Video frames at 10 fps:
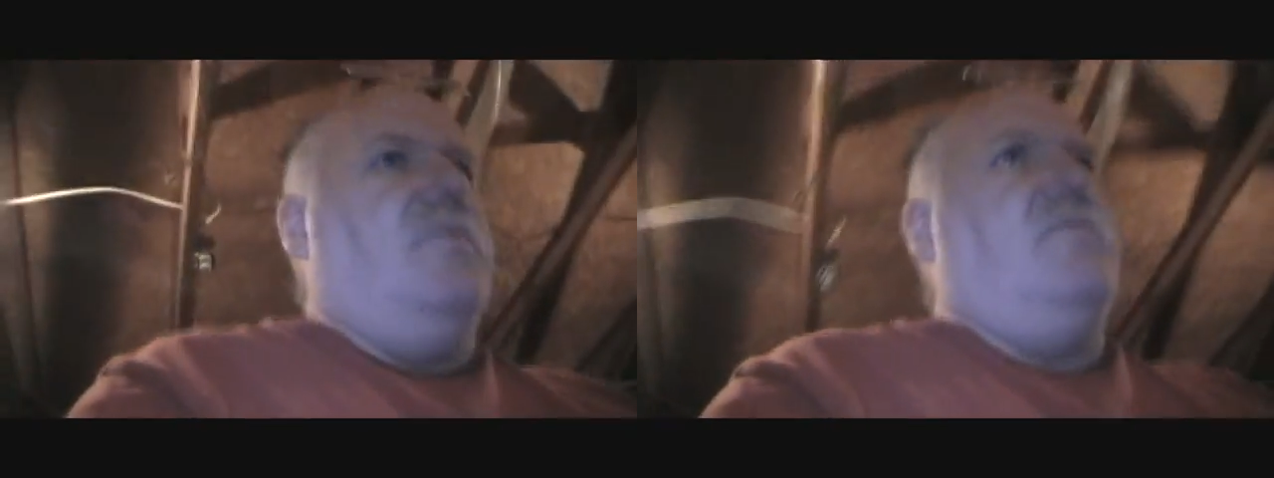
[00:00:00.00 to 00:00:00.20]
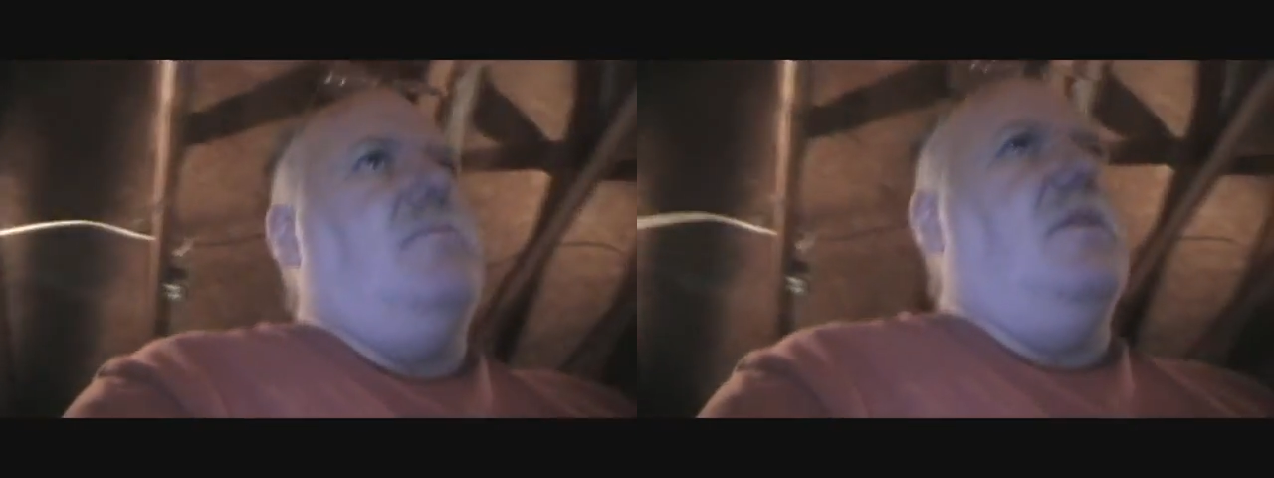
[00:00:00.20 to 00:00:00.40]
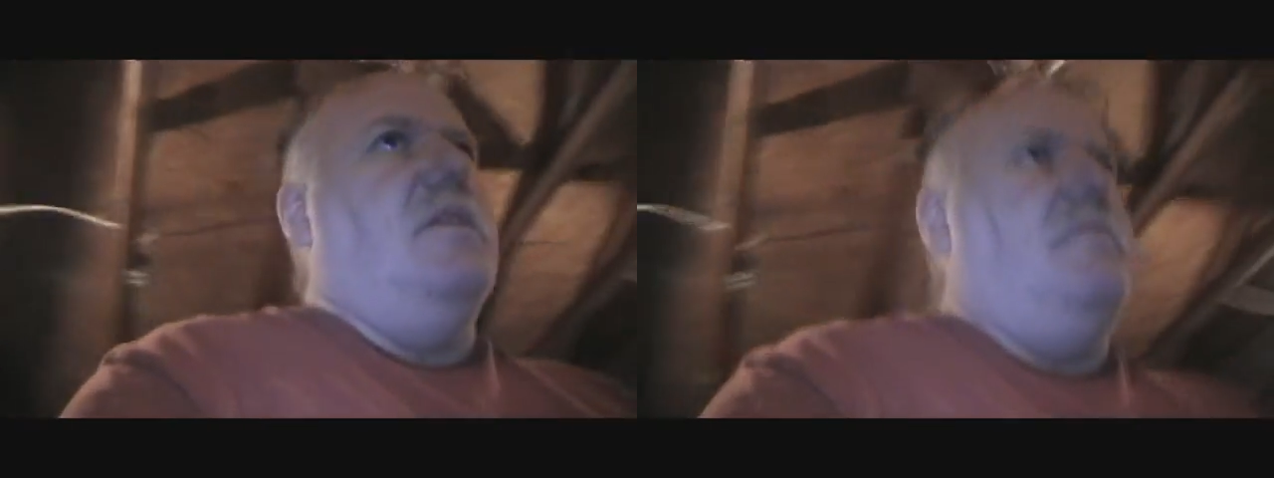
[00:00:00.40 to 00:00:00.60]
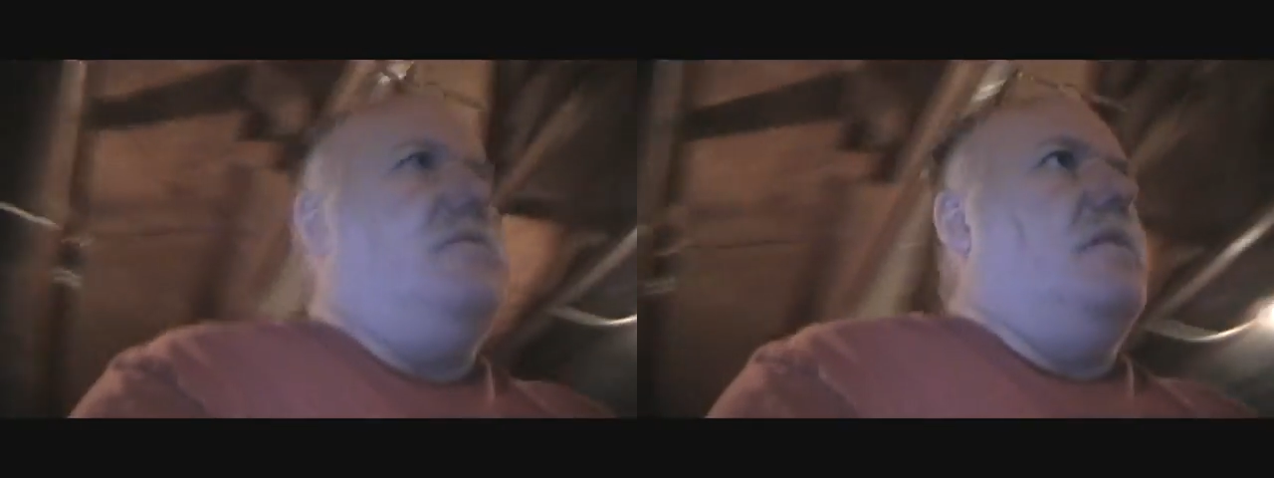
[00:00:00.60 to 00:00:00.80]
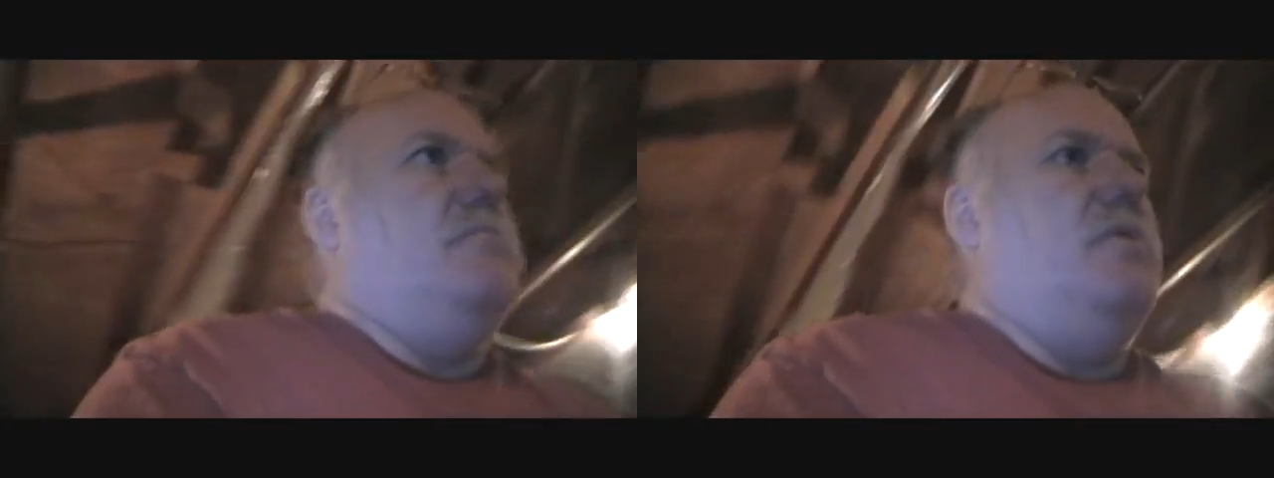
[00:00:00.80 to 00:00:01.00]
from the
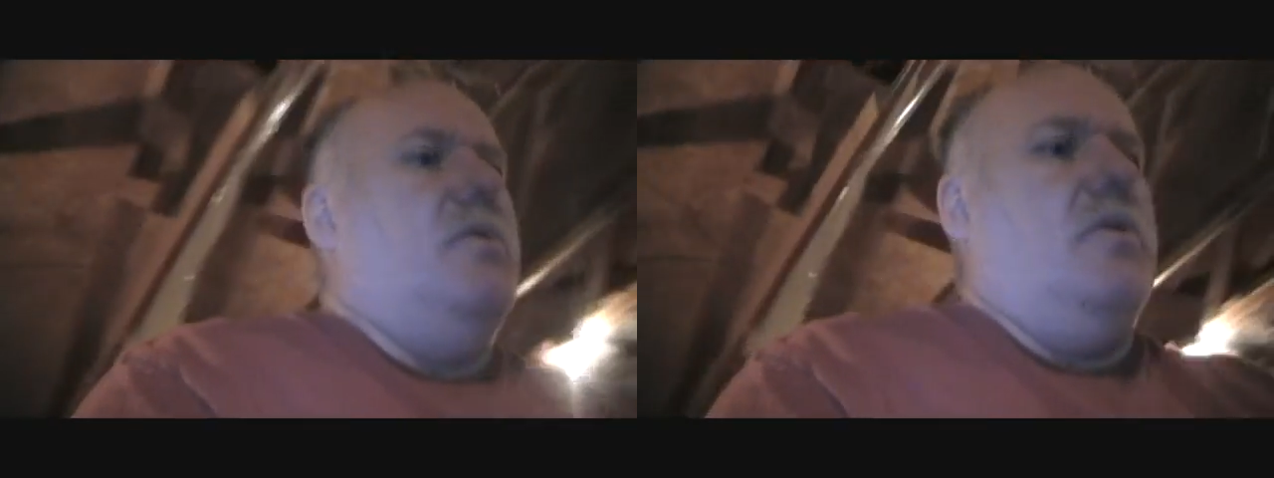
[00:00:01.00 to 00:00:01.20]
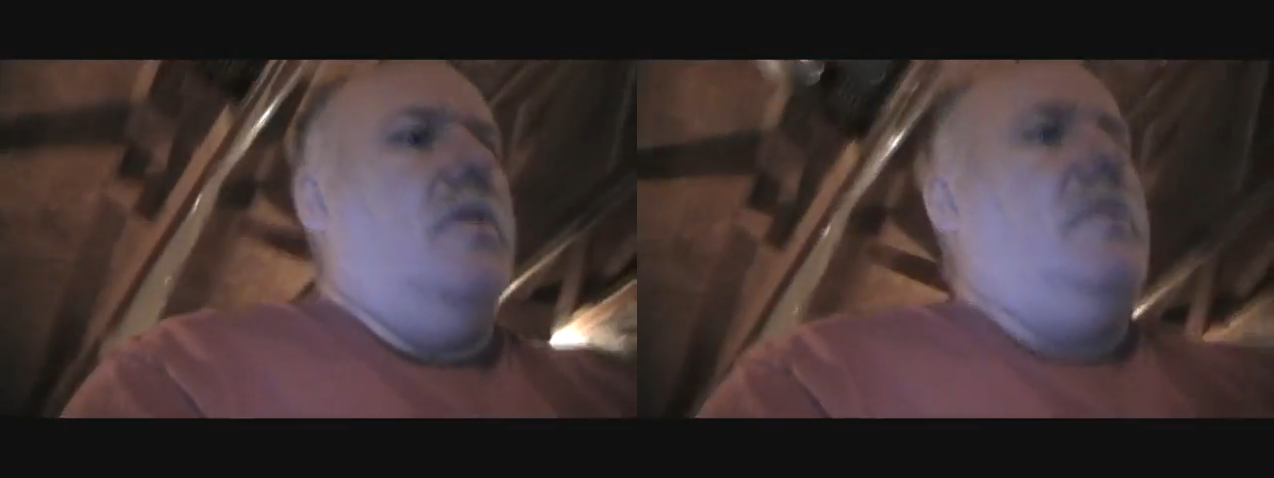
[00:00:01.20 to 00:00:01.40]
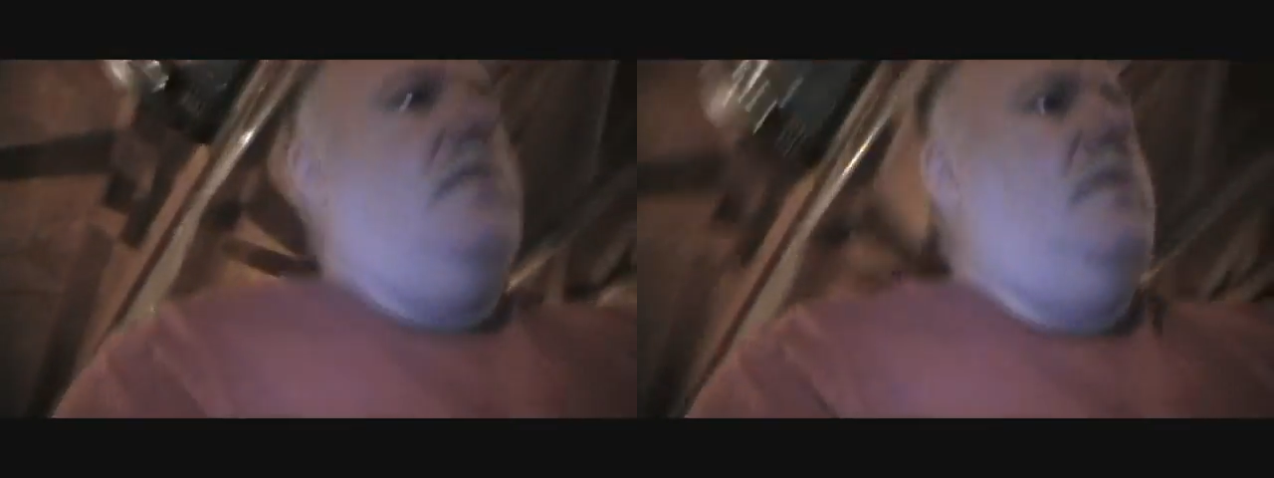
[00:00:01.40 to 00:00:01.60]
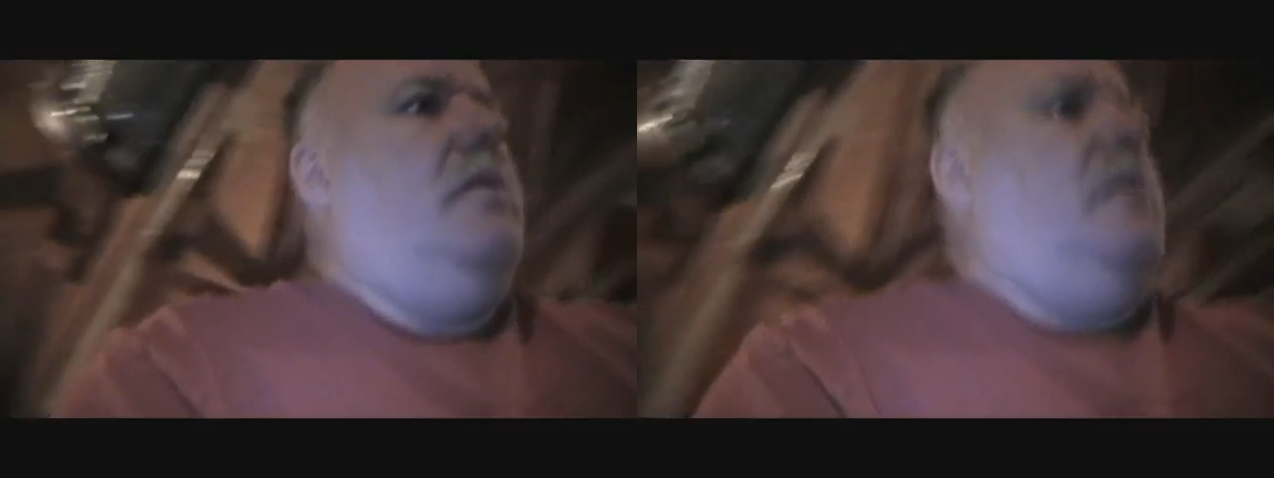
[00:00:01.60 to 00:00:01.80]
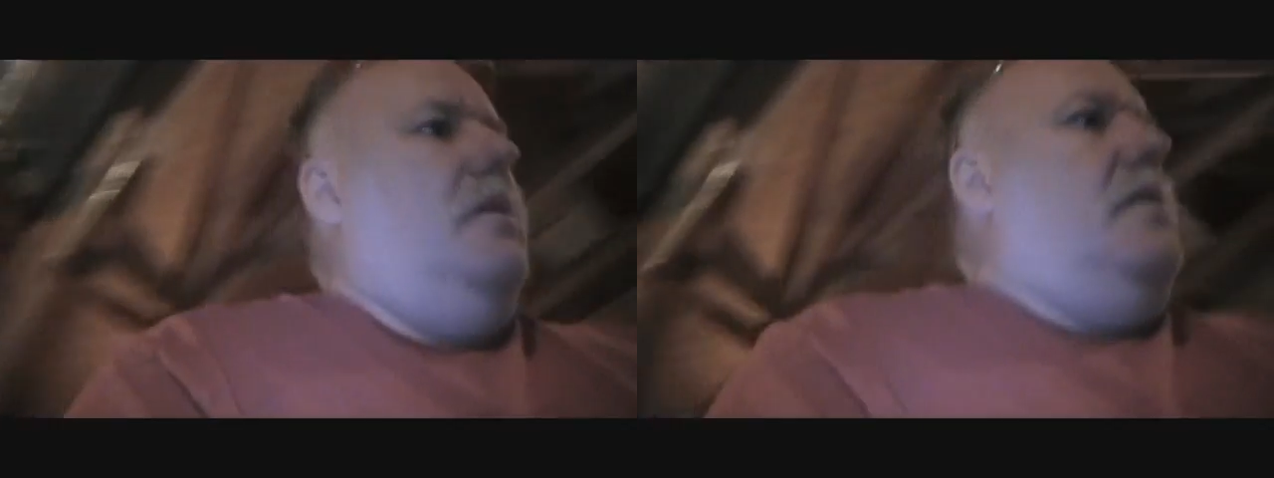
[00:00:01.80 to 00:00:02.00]
lift up door,
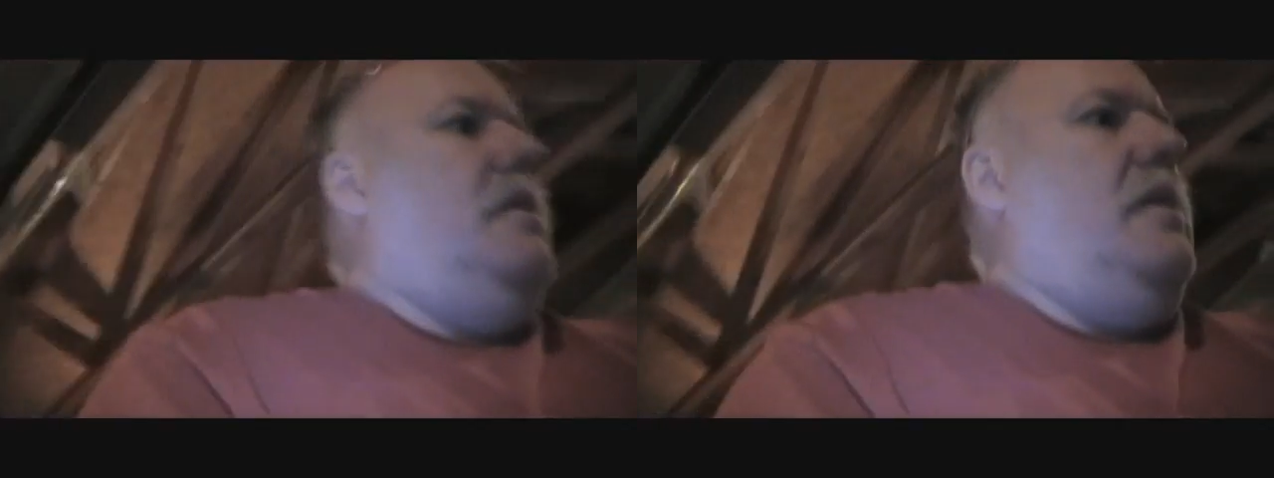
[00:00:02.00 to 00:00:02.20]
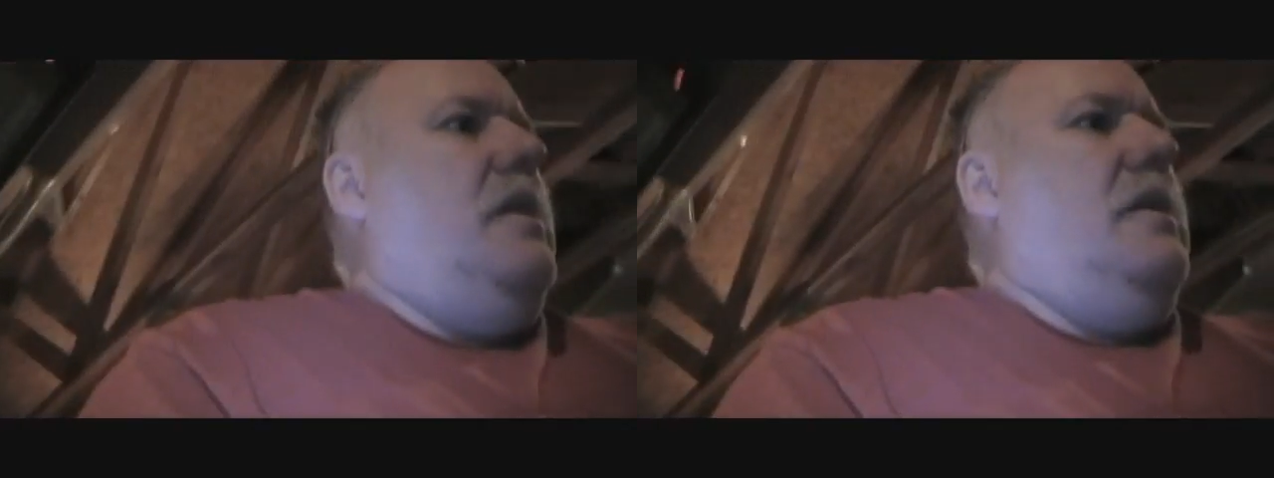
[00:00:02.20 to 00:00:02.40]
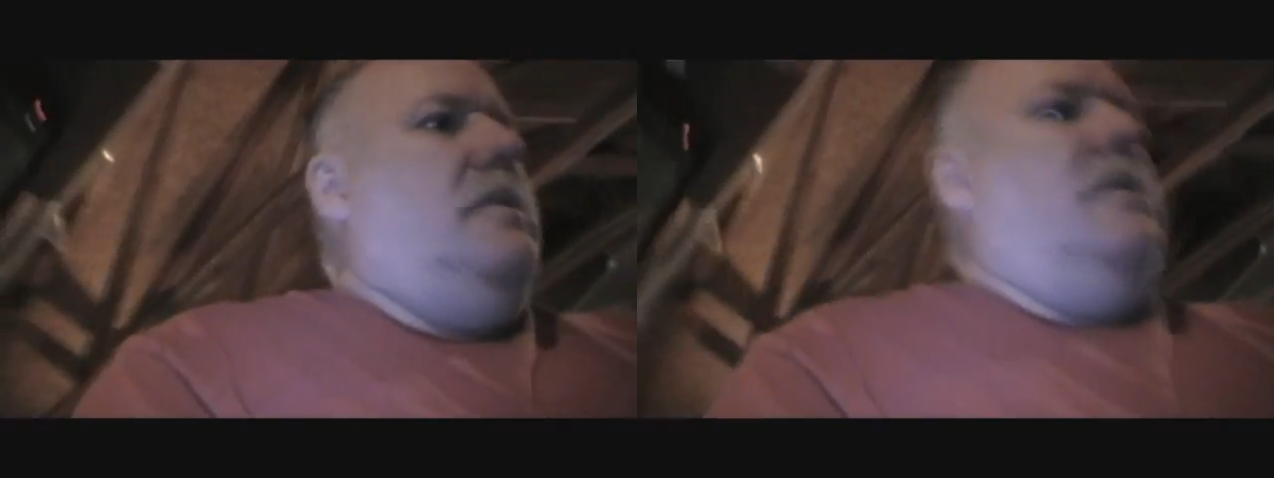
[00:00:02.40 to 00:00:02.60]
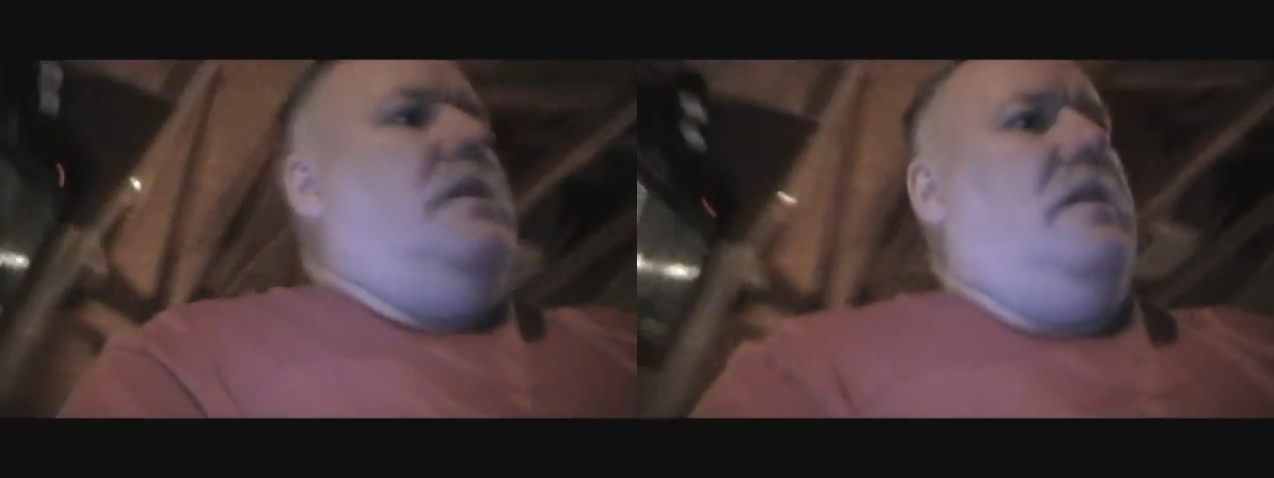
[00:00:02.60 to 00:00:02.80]
and